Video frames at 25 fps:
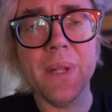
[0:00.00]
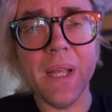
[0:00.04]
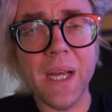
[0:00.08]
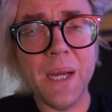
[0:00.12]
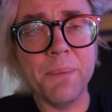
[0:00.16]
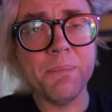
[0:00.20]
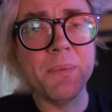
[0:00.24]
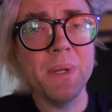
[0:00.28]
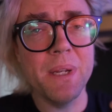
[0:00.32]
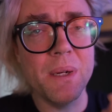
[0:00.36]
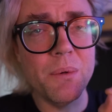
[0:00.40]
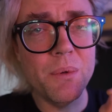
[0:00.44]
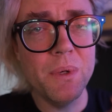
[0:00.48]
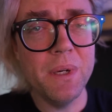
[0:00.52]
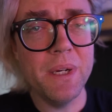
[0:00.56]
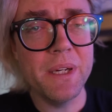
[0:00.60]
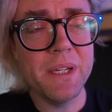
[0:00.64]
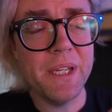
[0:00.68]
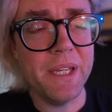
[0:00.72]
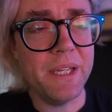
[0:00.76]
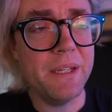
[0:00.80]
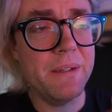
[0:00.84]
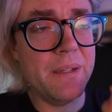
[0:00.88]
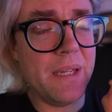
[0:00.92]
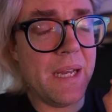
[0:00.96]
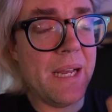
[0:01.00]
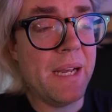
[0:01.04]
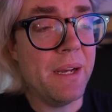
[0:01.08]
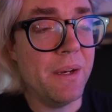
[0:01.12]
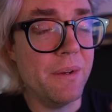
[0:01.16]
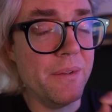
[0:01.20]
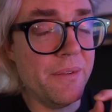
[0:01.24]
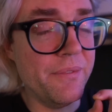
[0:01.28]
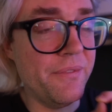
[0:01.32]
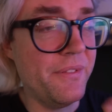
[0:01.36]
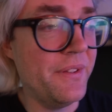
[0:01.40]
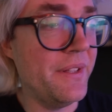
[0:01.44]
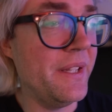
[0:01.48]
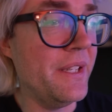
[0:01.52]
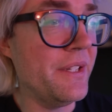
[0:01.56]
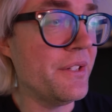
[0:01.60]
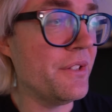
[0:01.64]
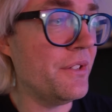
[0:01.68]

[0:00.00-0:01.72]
I'm going to work it out for this